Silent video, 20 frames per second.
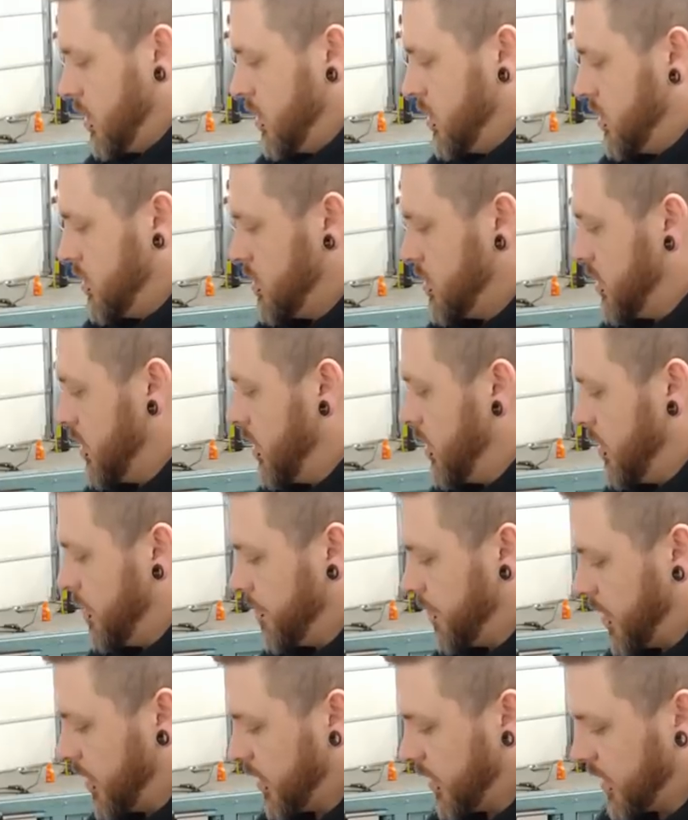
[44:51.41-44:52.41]
So
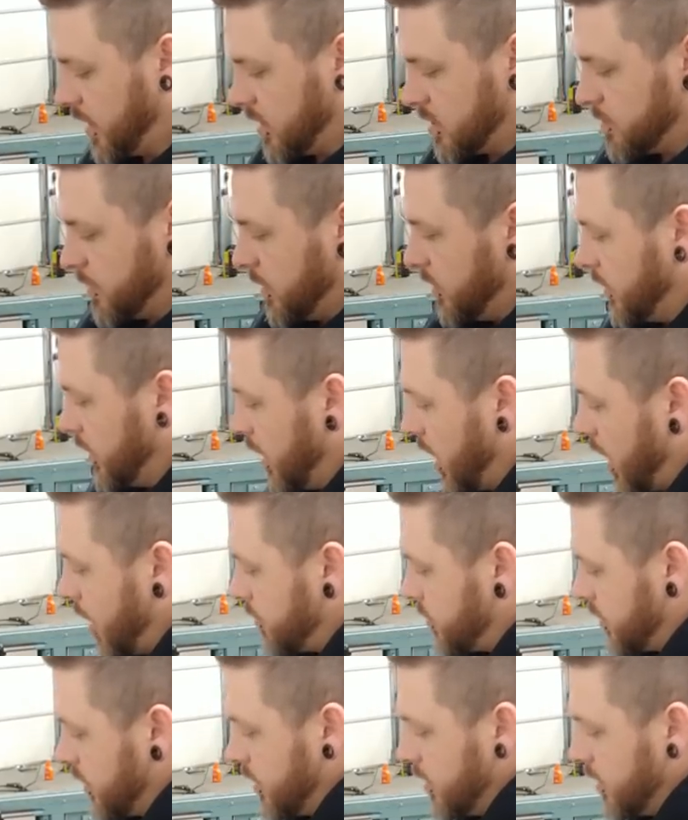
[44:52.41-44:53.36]
I think that's my only option.